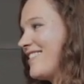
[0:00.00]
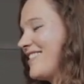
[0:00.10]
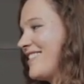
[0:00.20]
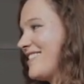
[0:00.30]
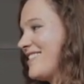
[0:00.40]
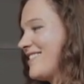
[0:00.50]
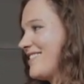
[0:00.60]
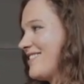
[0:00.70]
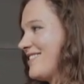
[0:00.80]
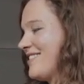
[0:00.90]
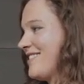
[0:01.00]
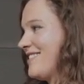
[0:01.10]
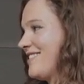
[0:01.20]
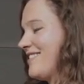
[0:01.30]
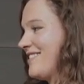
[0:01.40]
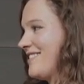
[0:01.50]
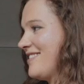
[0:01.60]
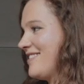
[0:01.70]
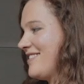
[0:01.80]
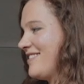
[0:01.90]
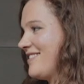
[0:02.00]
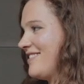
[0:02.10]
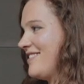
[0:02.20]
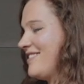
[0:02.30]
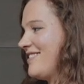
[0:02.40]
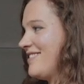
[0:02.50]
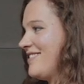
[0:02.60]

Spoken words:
(silent)